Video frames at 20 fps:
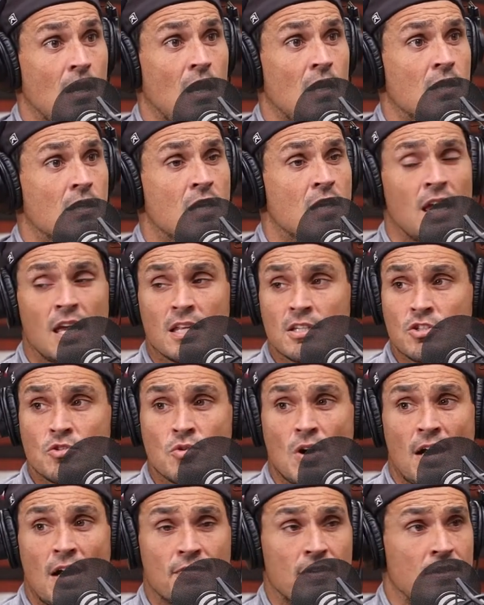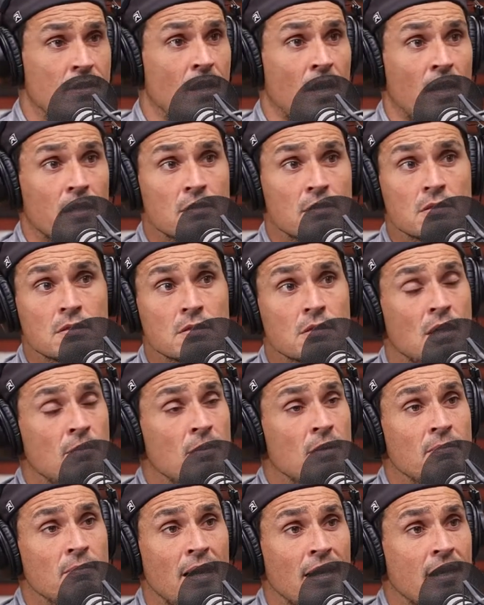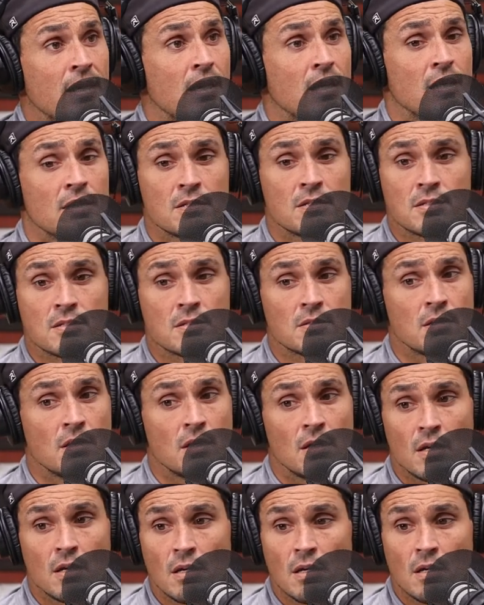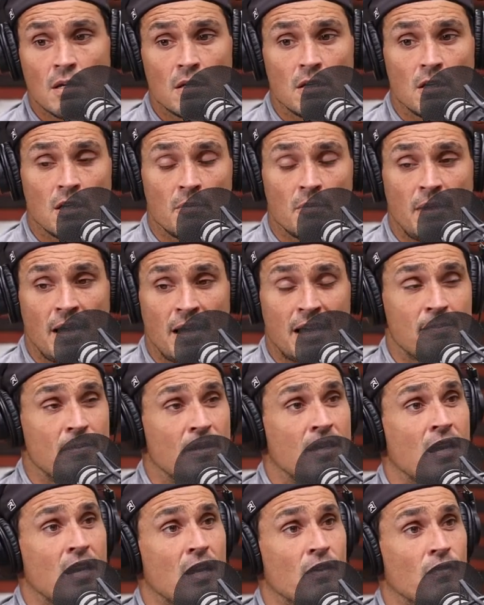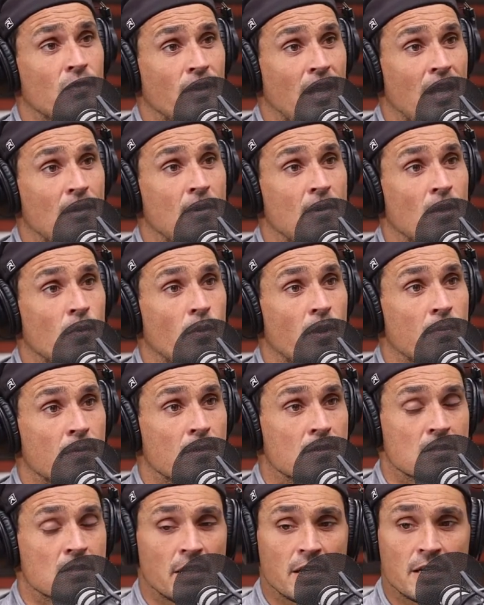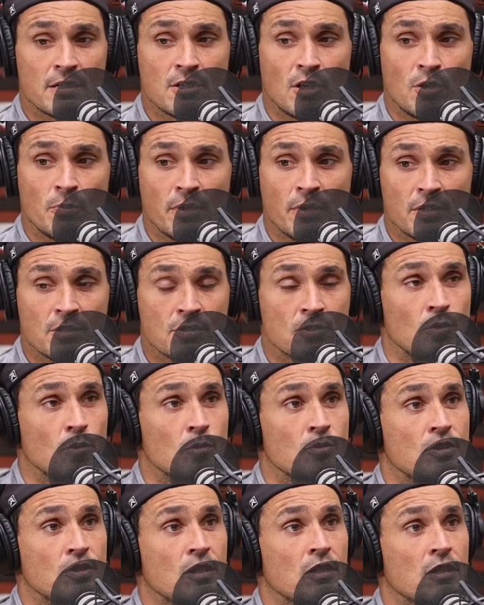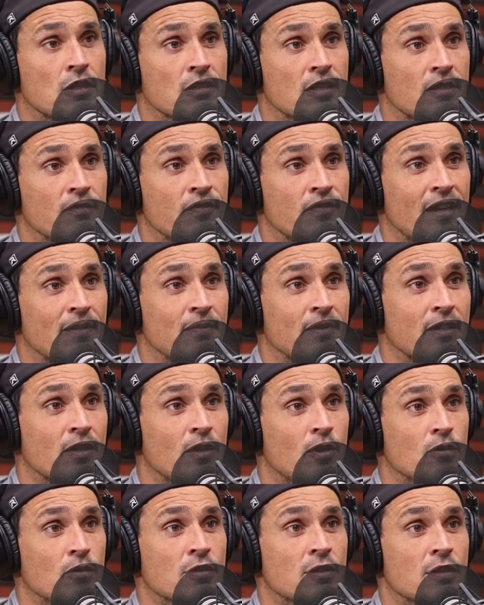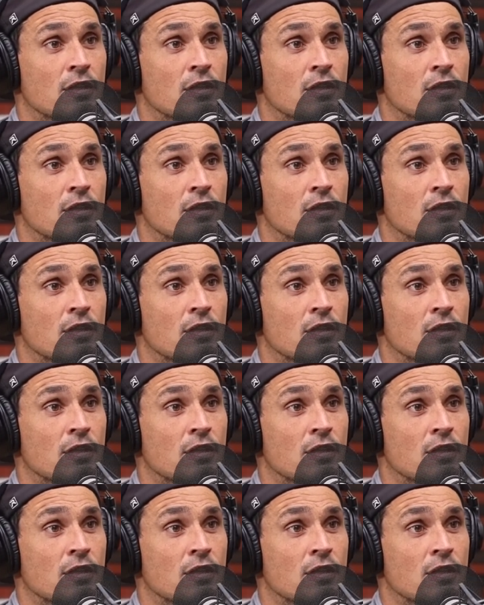And kids drive you nuts. I mean, my kids, I got to be careful now, by the way, because Leah told me at school she clicked on Family Goals and